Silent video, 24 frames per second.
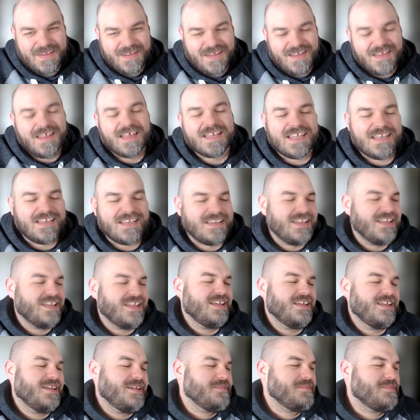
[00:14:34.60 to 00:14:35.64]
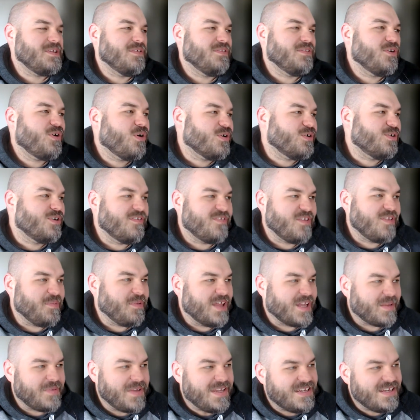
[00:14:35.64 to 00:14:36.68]
like it, the horror of the
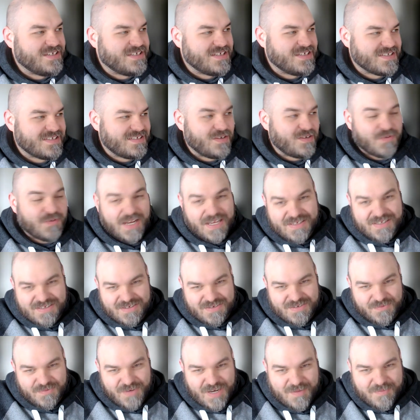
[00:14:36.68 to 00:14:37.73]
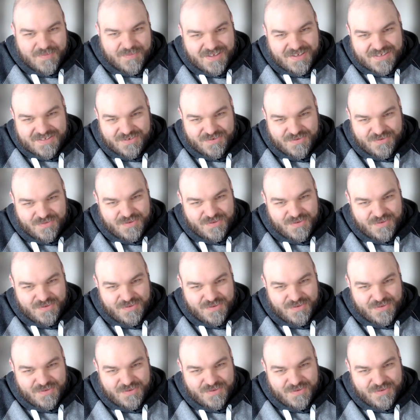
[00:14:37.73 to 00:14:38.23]
blank page is erased, right? Because you